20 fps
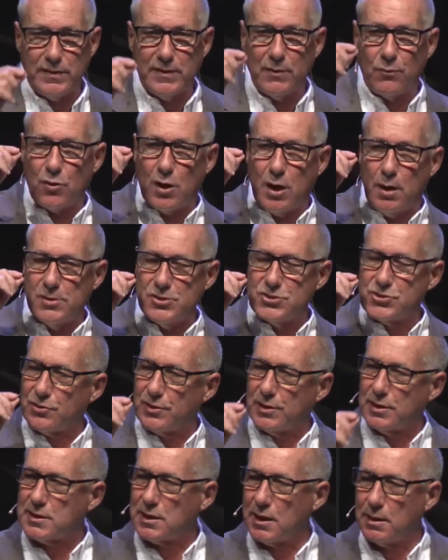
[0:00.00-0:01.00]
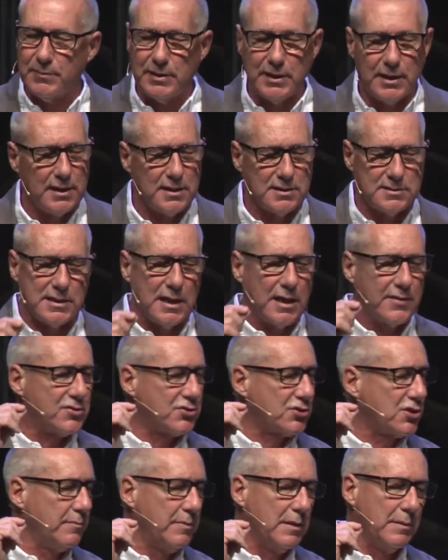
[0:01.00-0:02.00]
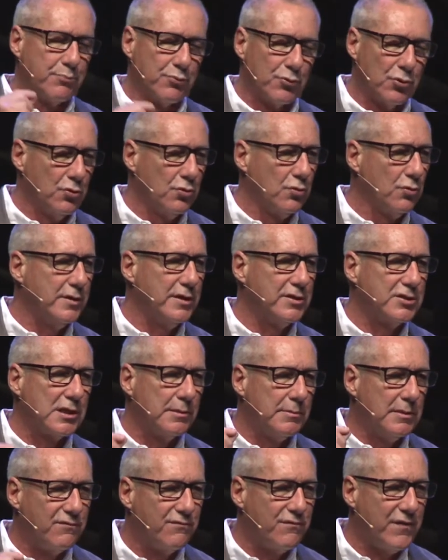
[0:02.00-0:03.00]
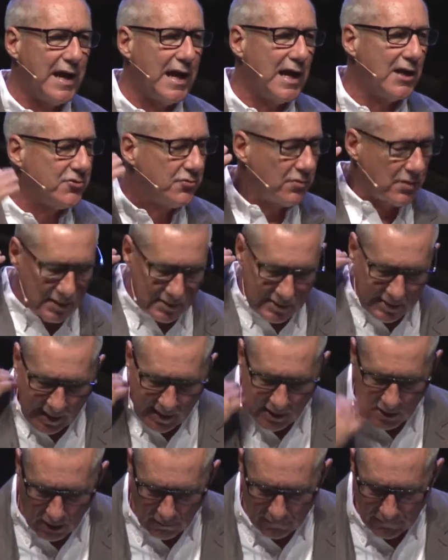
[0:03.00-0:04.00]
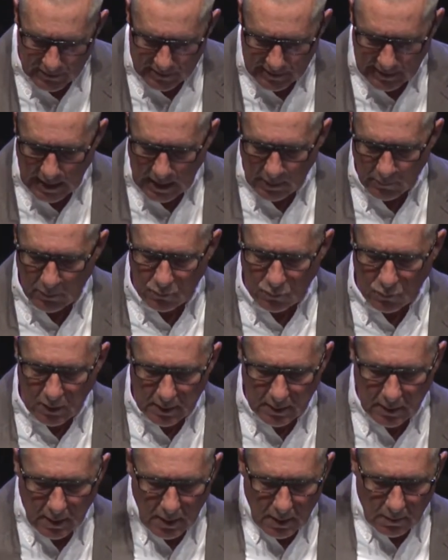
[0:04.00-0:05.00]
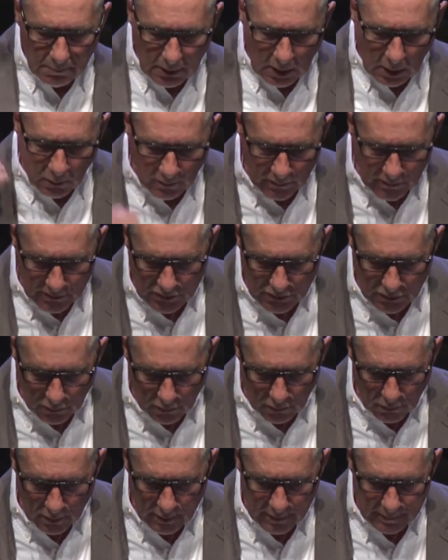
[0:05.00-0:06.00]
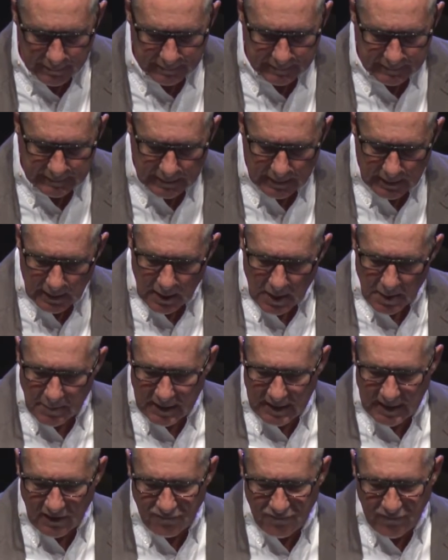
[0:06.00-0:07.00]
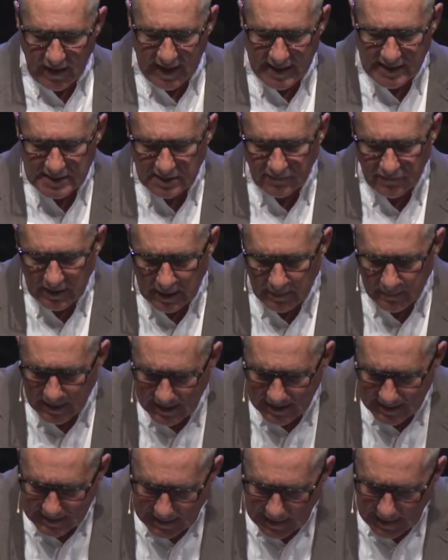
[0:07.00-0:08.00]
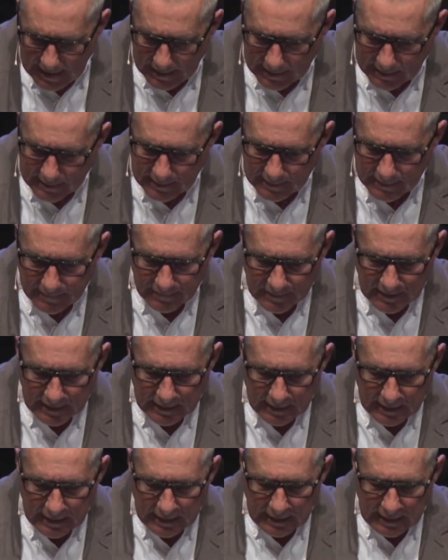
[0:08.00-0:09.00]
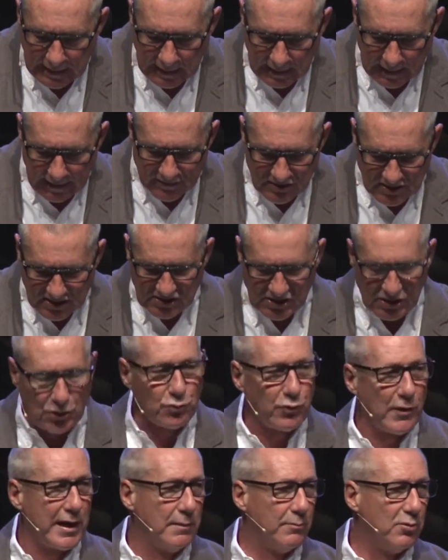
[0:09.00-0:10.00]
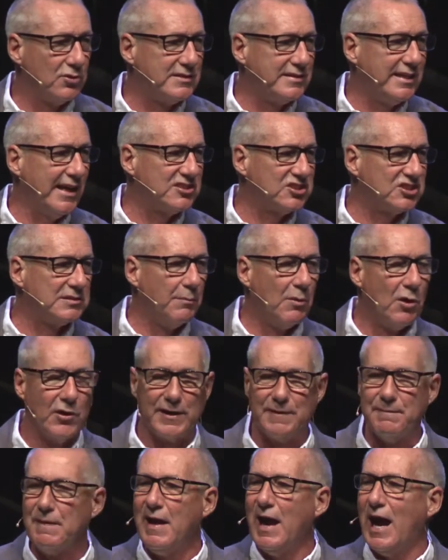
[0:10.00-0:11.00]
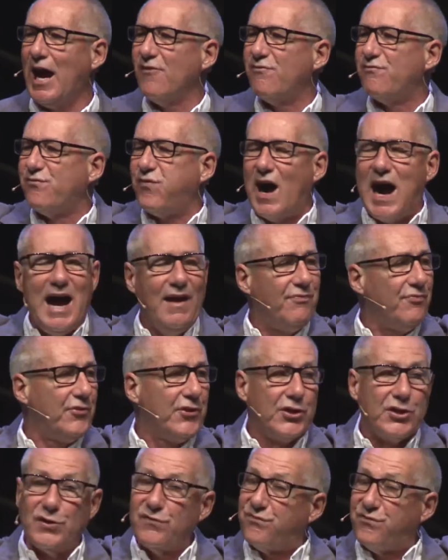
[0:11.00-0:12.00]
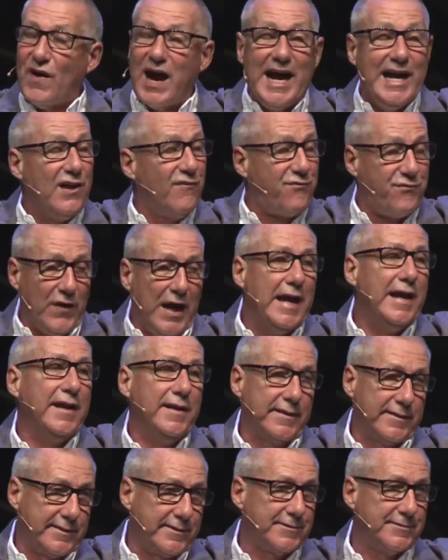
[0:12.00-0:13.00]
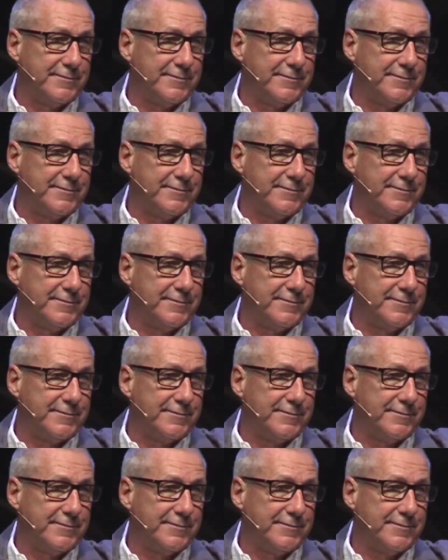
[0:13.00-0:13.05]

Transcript: the Romans are going to come in, his death is going to be brutal. It's going to be fast. They're going to take off his head with one blow of the sword. But in the face of imminent death, he leaves this incredible testimony. I fought the good fight of faith.